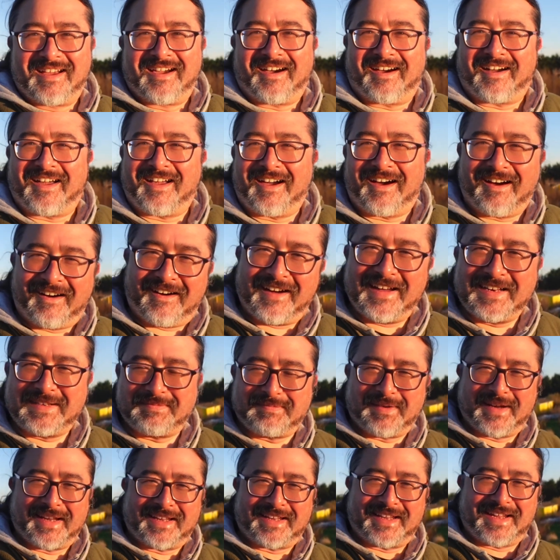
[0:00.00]
I hide
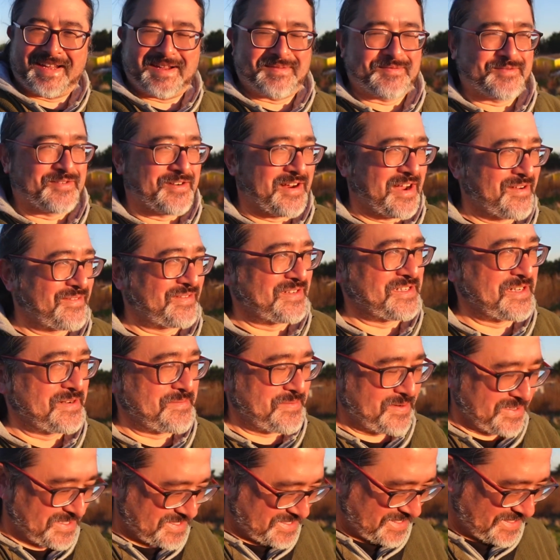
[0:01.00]
my camera every
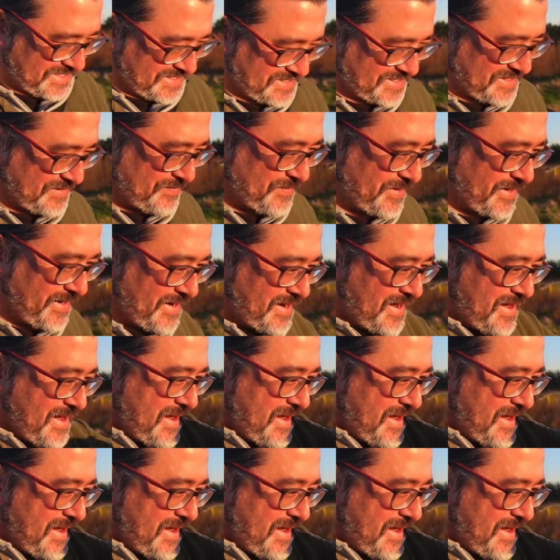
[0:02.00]
time I see someone.